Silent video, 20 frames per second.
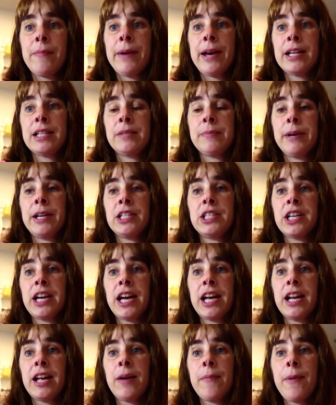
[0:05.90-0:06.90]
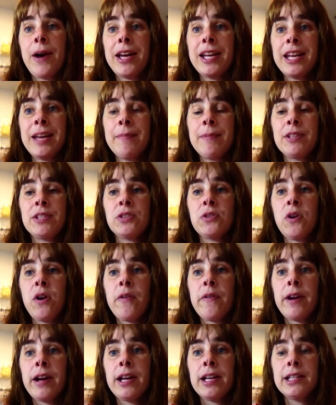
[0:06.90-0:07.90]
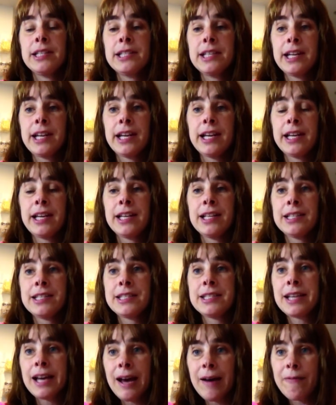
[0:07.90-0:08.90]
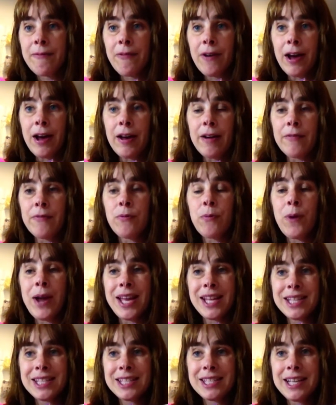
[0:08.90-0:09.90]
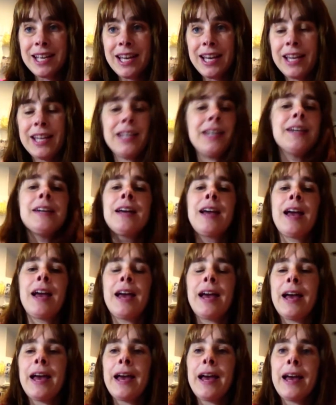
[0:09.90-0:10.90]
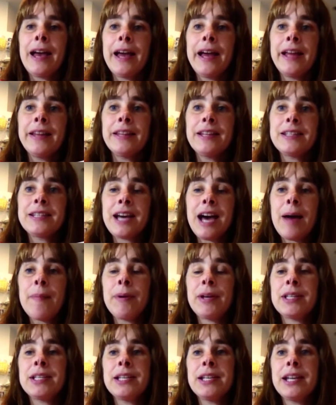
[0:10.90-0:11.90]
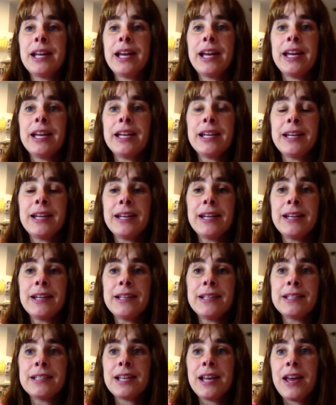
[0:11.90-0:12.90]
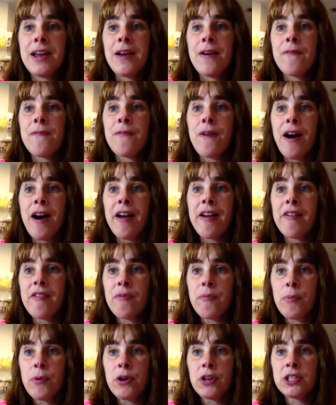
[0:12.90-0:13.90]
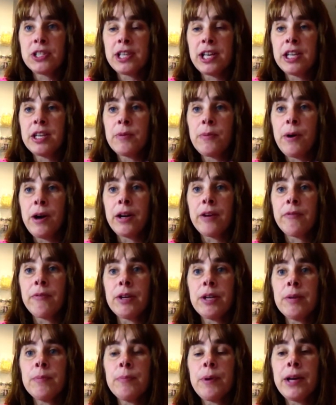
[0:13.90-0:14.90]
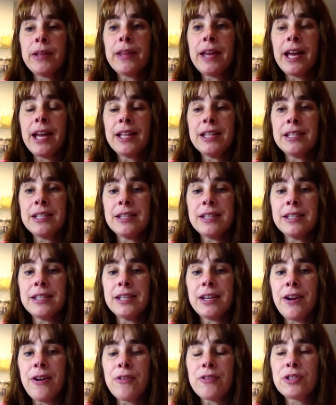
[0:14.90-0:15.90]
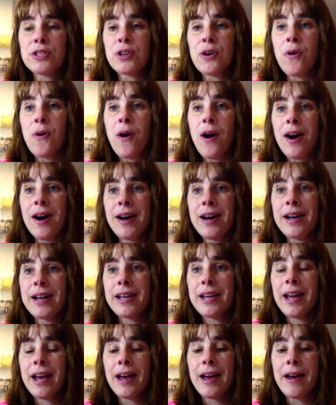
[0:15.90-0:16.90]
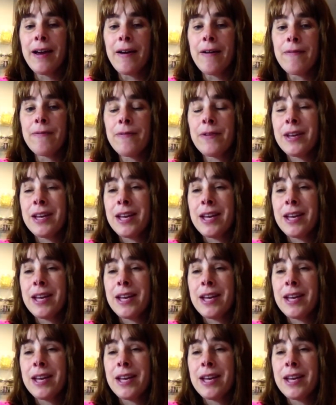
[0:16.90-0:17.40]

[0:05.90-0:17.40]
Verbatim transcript: back to my channel. My name is Laura and today is Top 5 Wednesday and the topic today is 5 books that you want to read by the end of the year. So I have